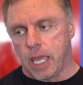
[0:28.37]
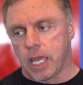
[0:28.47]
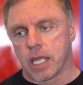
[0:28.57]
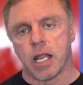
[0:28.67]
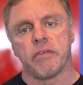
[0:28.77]

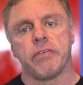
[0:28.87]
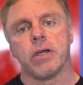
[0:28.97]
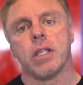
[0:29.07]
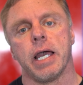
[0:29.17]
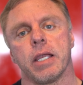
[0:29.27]
And I
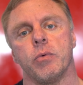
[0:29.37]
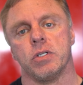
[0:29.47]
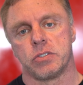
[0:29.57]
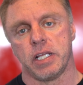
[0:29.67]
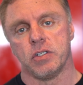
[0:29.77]
feel like
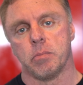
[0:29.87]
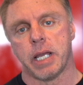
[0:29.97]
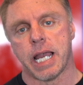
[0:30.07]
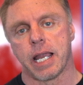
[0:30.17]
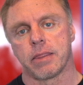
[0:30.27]
when you train your
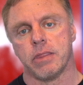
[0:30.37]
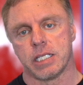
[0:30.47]
back,